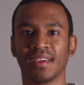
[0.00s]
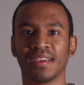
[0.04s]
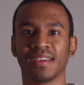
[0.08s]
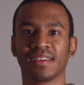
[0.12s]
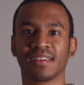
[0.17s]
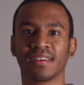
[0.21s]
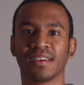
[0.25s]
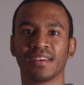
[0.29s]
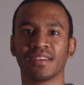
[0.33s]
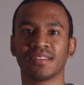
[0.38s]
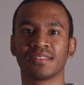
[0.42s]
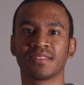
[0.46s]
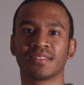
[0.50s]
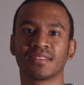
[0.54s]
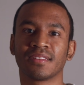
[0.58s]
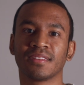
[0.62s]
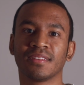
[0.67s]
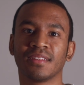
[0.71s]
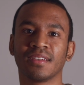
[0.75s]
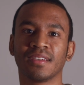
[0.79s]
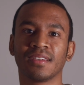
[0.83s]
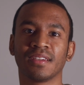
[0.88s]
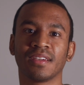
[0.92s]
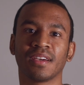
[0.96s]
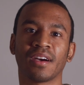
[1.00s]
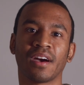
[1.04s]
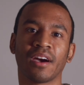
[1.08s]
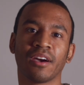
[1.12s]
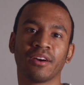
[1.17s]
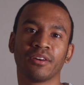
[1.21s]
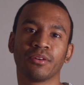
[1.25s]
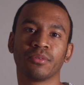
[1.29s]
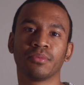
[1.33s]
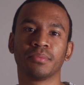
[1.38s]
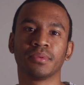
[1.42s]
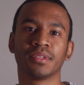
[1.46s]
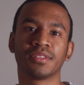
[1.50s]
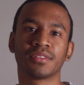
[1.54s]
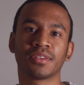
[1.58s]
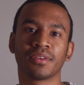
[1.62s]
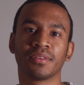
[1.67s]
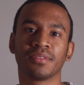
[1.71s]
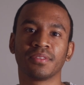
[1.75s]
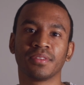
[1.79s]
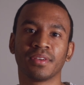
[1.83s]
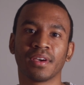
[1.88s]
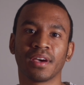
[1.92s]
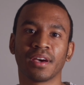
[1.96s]
Hey guys, today I will be
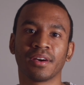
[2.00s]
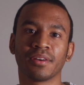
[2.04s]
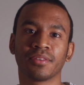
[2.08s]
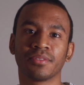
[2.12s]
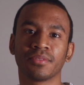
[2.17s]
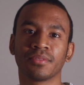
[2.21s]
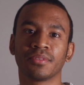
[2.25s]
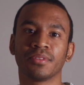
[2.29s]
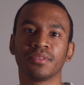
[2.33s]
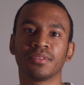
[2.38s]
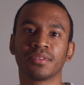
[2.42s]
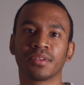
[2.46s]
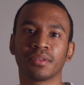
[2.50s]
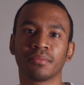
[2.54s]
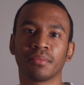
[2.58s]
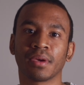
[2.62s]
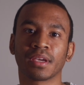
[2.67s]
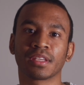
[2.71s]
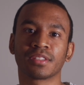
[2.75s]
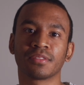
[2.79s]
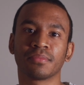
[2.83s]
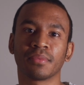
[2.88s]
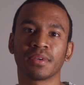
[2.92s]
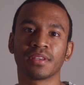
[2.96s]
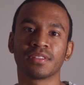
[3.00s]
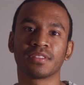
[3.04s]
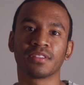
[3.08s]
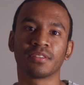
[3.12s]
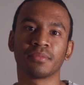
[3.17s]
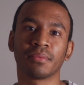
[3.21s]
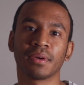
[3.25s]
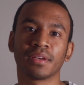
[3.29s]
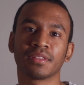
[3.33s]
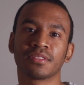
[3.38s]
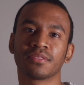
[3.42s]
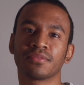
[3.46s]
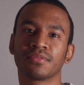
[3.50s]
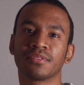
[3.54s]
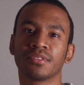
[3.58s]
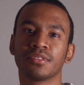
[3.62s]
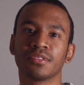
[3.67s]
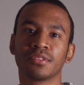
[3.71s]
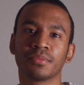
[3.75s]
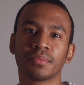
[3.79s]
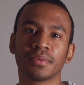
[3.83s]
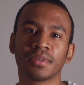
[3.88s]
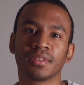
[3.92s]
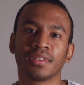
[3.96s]
showing you how you can maximize the amount of
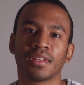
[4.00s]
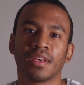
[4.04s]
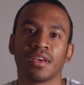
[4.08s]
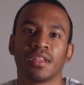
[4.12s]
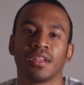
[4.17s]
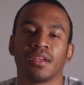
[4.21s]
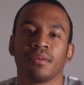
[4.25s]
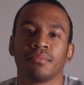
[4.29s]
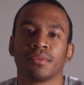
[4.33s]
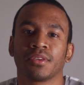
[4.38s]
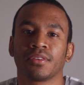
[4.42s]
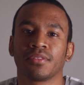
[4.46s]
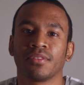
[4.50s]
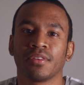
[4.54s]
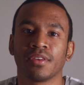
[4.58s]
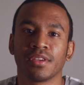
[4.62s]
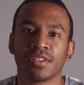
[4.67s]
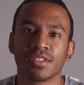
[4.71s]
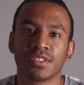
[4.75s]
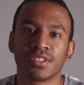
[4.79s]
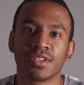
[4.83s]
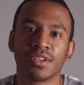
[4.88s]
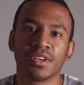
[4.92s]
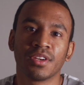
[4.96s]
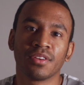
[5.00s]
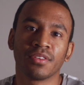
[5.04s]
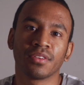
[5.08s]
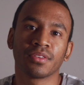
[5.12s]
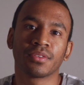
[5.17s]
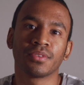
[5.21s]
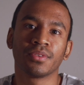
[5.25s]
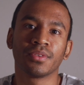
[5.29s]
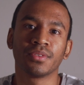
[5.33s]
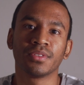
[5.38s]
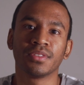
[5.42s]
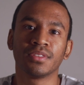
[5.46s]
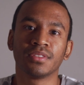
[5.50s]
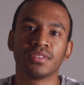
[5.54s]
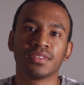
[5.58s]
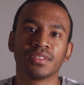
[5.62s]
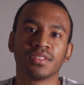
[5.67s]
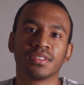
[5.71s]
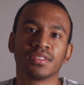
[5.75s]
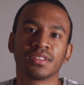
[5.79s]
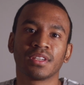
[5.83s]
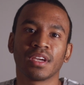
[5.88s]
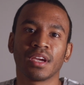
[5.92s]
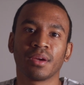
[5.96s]
usable dynamic range recorded
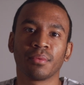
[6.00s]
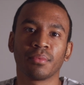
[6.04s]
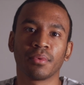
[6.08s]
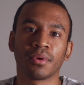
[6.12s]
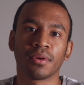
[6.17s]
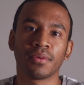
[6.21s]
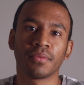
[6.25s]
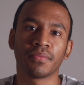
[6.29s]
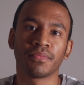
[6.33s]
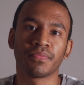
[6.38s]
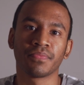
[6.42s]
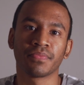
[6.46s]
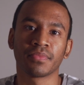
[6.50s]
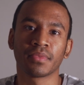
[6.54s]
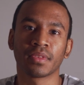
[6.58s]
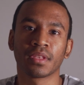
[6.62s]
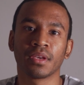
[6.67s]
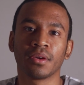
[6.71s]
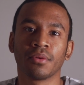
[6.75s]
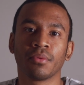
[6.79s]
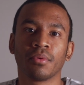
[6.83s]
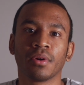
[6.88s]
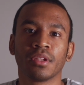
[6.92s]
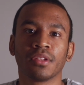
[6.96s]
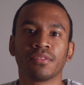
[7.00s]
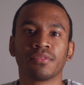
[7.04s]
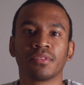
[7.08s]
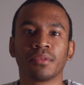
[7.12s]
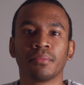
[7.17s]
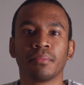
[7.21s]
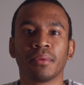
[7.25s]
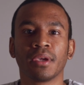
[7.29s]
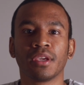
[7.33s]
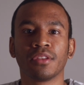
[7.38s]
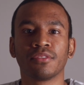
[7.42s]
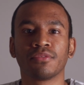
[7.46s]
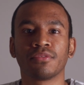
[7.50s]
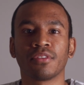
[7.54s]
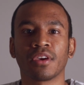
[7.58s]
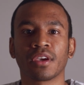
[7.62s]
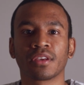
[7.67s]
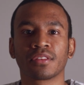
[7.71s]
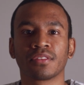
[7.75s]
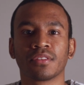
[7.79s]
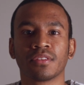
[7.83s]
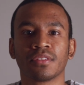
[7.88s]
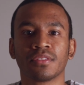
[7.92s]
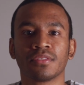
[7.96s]
in camera. One of the main
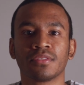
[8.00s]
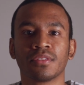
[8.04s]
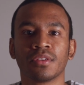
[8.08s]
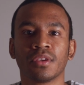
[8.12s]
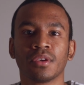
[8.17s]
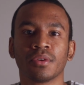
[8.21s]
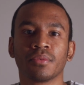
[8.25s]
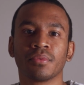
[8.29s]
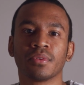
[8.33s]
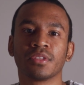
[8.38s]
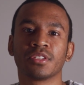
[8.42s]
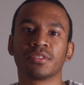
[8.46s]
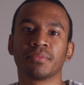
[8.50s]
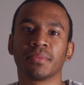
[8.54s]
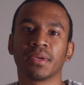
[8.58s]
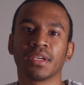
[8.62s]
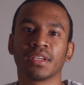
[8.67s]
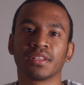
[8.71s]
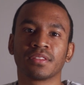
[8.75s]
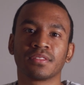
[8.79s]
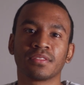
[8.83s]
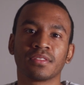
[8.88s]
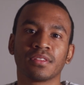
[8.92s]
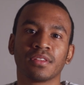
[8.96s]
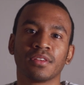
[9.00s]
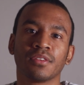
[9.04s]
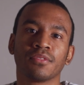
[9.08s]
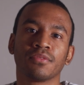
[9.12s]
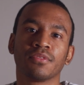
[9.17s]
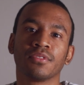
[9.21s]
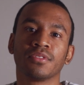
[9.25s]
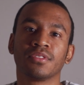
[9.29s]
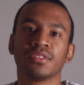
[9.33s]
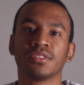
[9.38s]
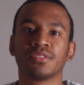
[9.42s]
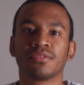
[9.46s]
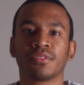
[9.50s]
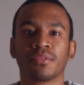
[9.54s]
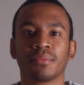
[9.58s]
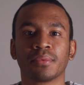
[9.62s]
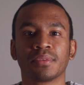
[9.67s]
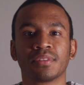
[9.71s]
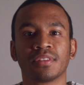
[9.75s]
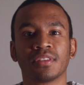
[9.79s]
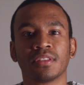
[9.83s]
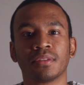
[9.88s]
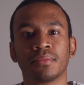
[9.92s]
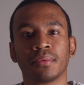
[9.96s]
factors which makes footage from a
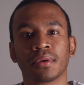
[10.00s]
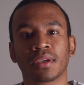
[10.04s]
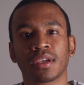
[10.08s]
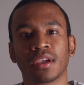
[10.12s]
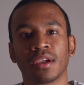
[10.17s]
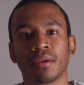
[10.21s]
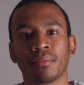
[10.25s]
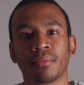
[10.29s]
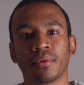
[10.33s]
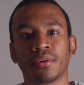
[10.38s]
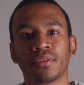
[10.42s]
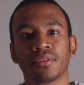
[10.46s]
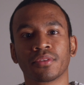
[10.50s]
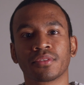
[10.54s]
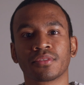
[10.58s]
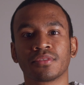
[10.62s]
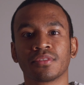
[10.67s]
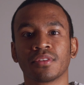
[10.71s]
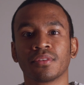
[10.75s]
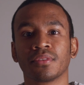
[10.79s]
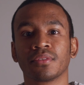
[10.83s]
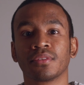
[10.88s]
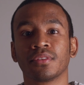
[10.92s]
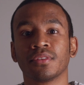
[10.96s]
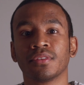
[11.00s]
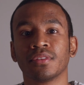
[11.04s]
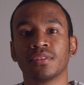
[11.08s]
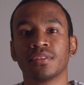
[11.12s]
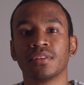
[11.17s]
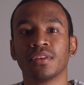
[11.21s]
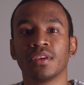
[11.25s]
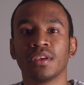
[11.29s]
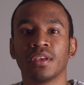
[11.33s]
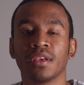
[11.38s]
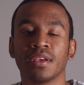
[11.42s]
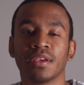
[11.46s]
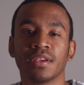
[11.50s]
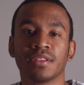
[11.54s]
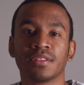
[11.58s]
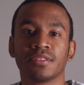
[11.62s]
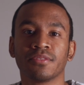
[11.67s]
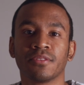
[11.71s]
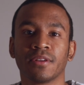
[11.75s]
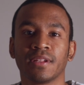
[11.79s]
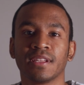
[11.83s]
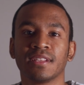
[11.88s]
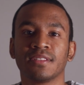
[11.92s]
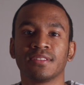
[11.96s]
cinema camera look so good is
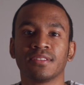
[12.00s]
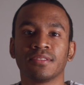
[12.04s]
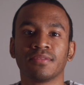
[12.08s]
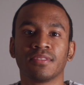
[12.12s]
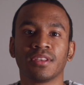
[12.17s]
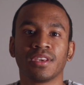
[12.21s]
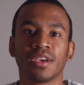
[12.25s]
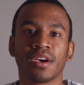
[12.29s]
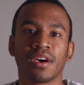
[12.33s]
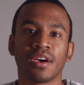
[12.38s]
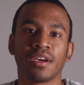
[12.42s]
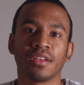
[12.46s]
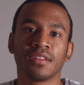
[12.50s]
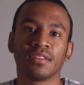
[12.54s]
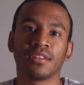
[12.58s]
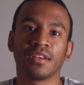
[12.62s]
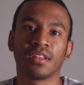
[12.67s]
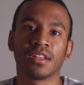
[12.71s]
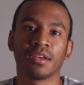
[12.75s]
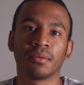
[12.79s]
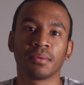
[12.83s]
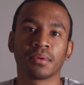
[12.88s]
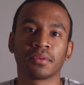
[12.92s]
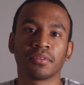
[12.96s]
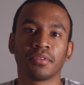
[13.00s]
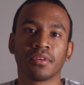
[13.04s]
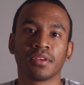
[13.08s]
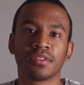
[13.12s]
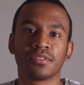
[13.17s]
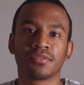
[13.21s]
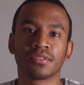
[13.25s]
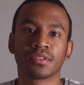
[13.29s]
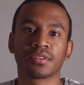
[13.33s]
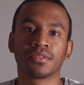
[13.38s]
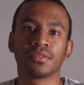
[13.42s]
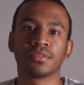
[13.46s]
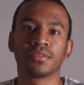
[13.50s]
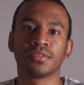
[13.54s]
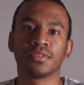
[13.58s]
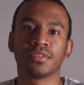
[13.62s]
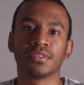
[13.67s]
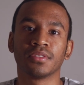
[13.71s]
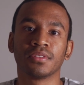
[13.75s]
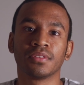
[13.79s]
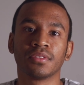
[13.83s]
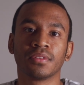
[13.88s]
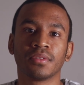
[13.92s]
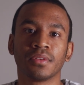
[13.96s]
the relatively high dynamic range
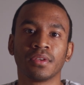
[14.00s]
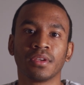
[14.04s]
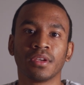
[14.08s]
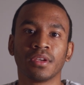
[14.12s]
recorded.